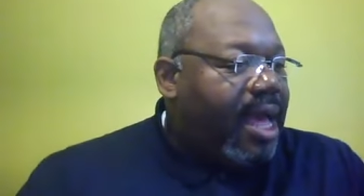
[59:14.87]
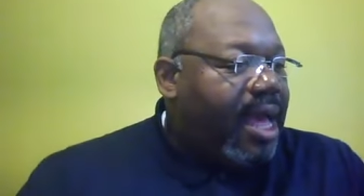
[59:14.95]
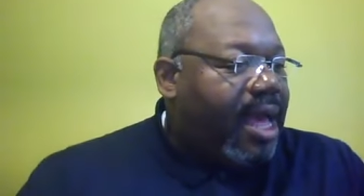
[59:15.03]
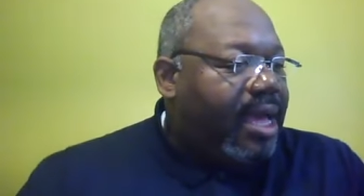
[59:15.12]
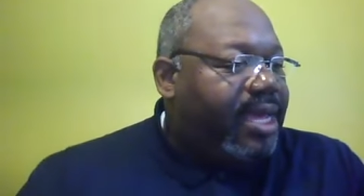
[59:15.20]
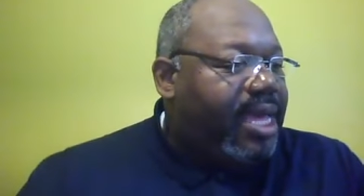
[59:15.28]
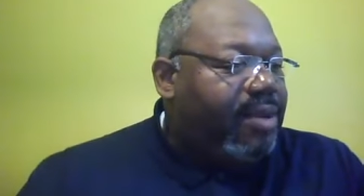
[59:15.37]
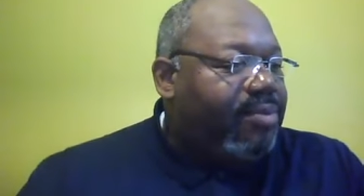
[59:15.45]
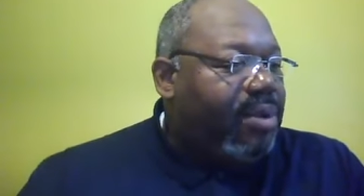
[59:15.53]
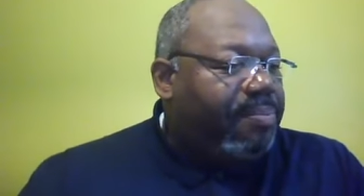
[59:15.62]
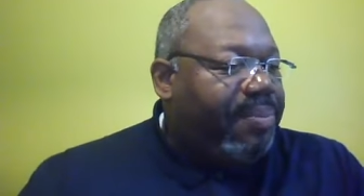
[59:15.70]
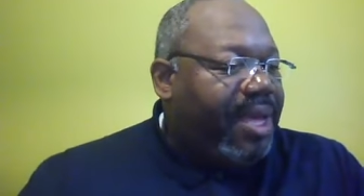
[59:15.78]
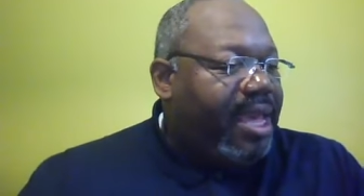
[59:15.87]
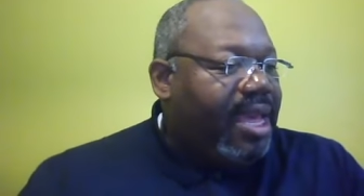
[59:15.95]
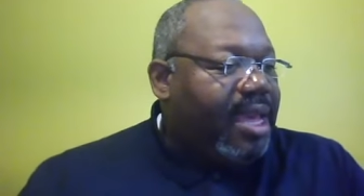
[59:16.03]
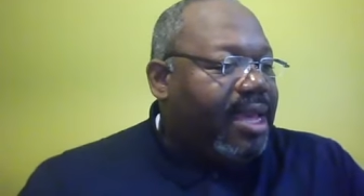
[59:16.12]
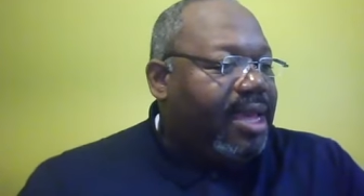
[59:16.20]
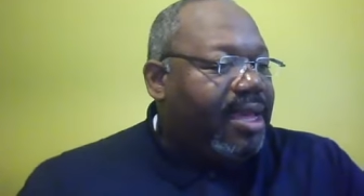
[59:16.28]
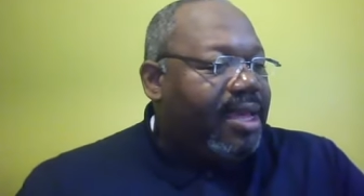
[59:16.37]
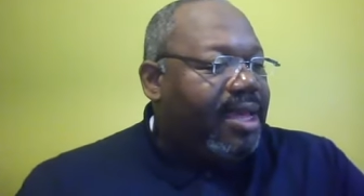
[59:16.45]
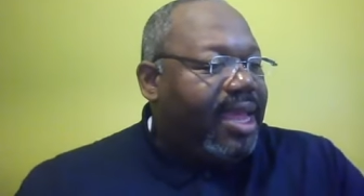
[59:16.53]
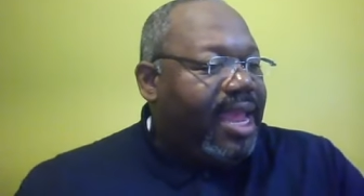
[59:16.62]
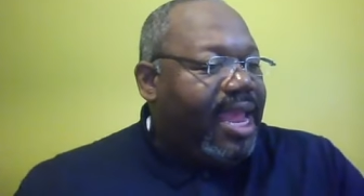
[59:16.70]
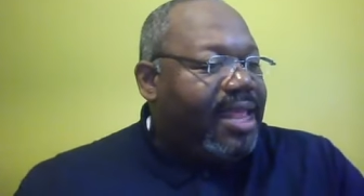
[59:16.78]
uh, he will be
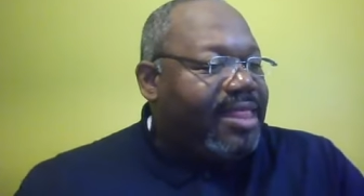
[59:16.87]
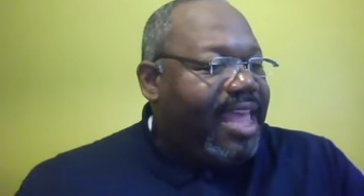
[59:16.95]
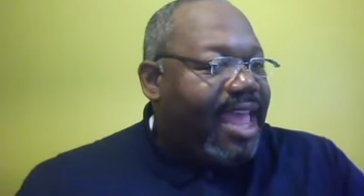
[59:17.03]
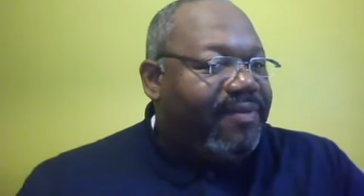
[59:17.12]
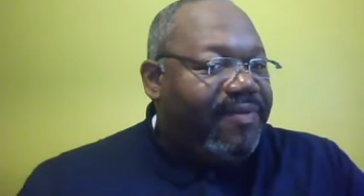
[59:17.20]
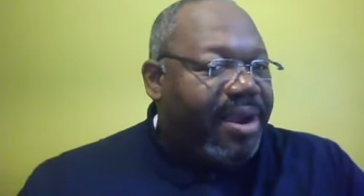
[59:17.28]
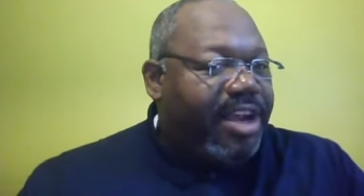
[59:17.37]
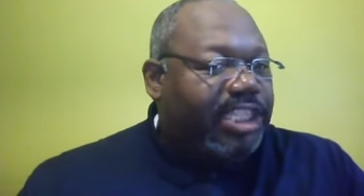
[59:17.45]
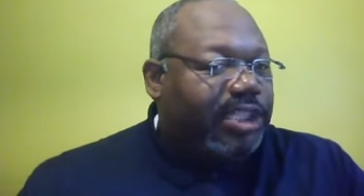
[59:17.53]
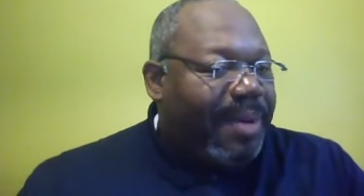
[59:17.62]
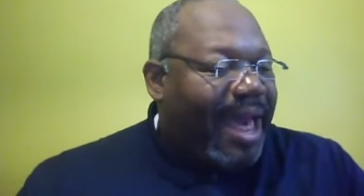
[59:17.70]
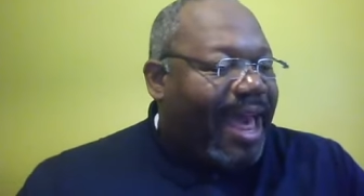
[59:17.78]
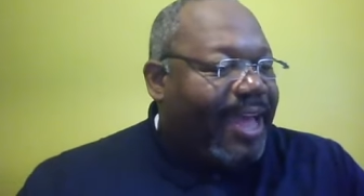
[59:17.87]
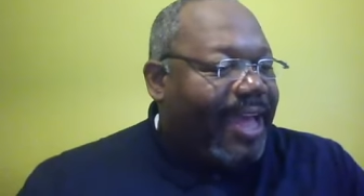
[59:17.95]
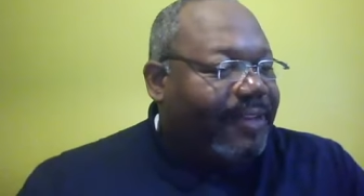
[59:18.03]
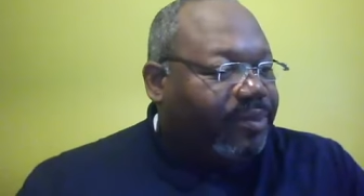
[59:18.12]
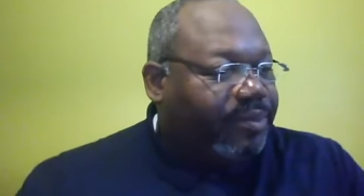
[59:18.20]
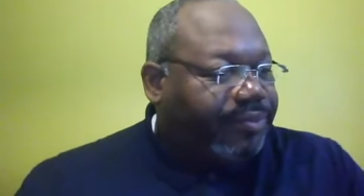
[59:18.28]
in that very spot